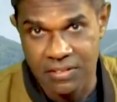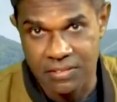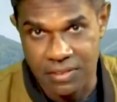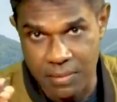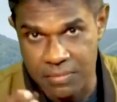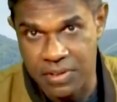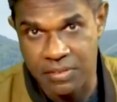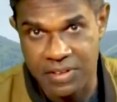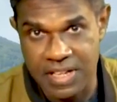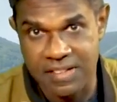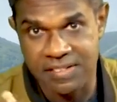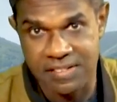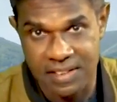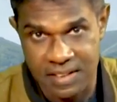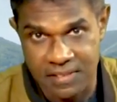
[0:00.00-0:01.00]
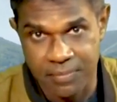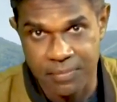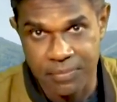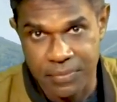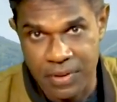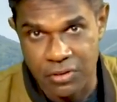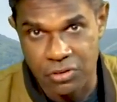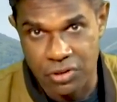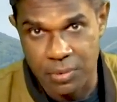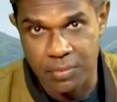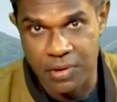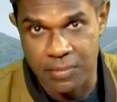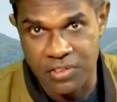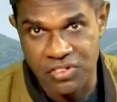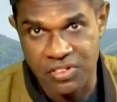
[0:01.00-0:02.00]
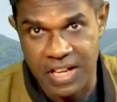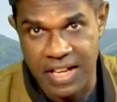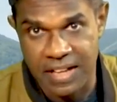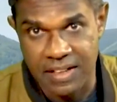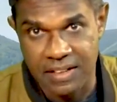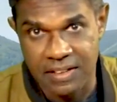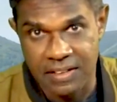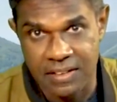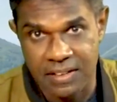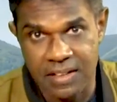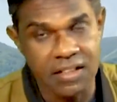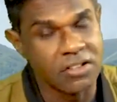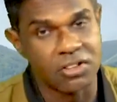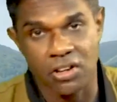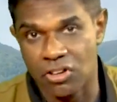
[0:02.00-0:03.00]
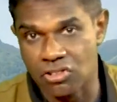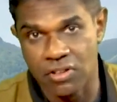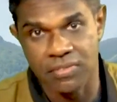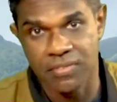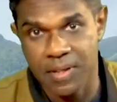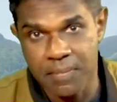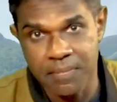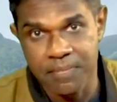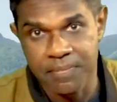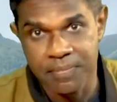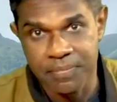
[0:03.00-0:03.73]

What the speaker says: from the Red Sea to the Promised Land. He did not shift them.